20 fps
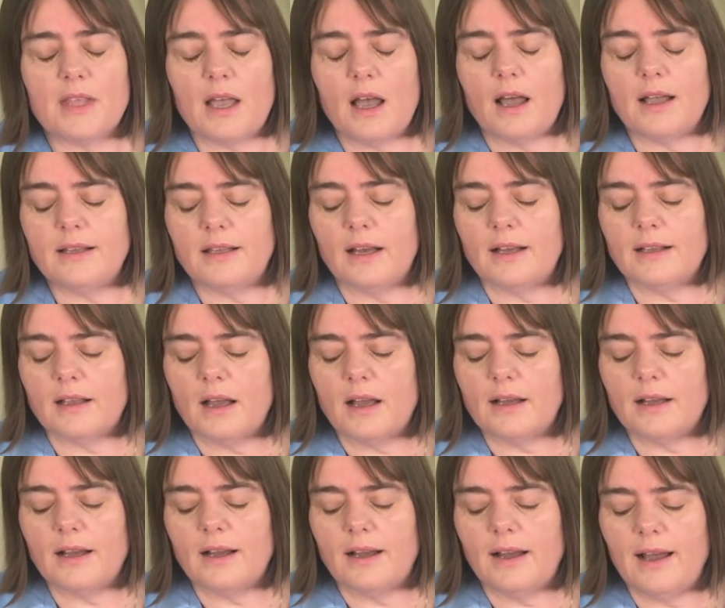I
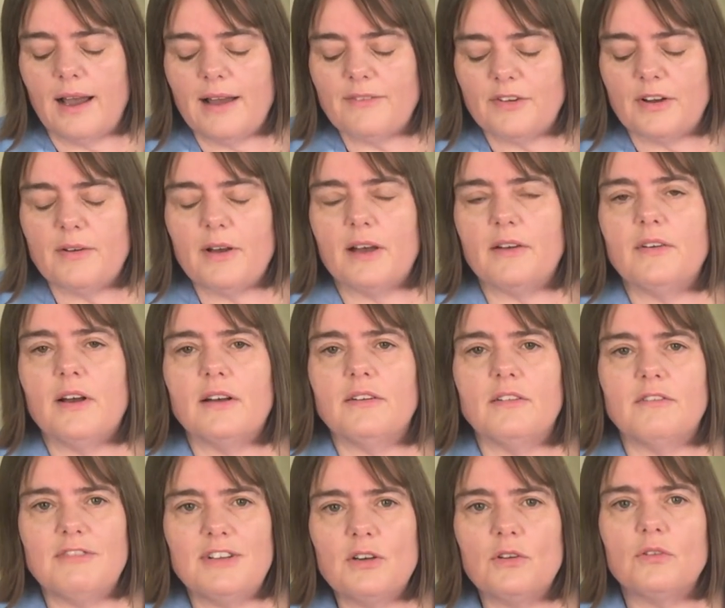have
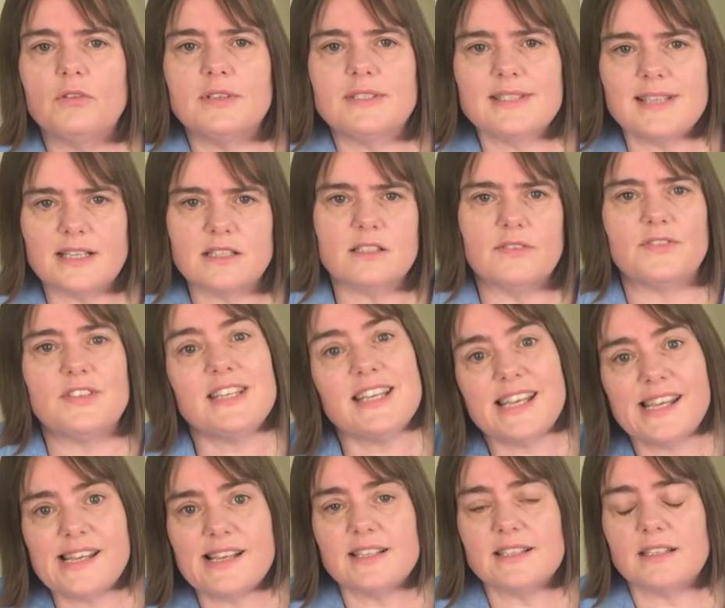a real sense of
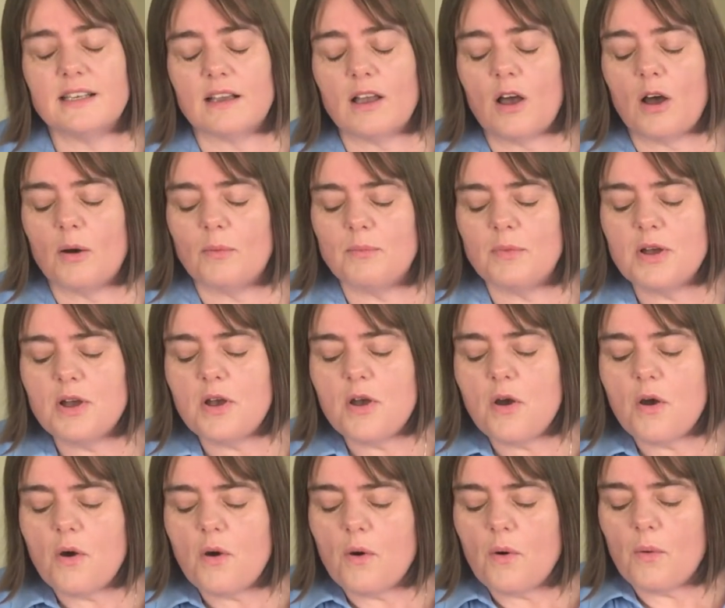tears that come
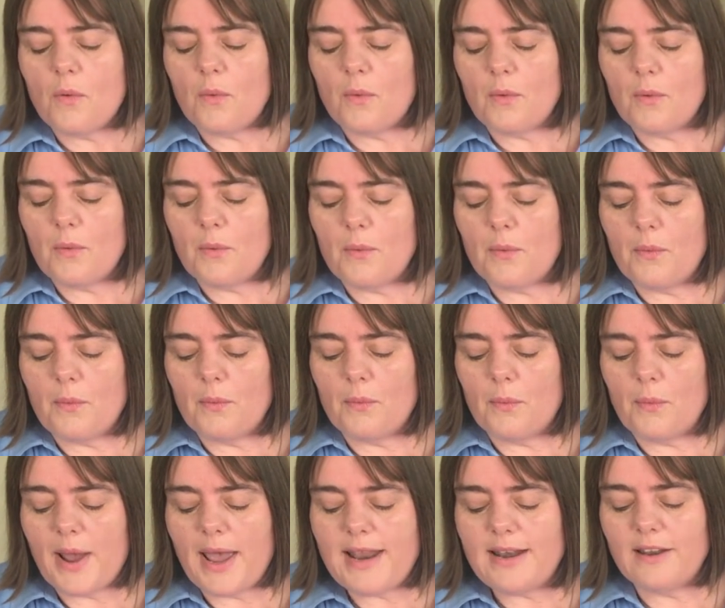
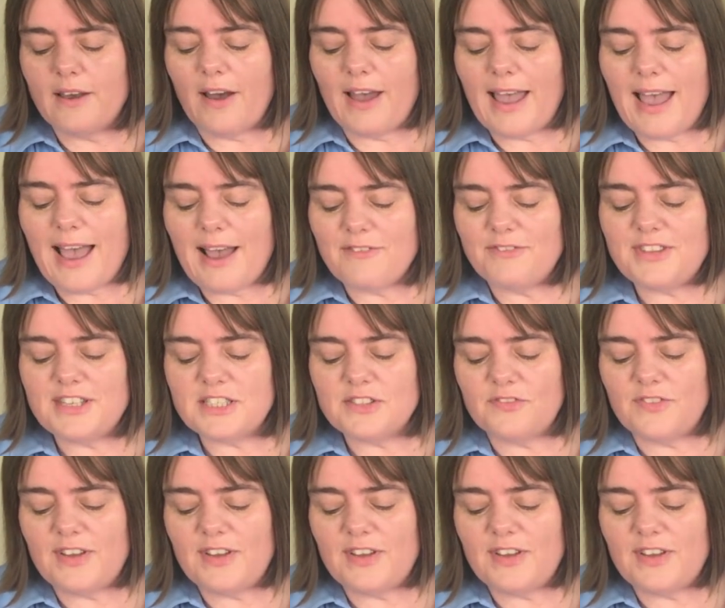when I have this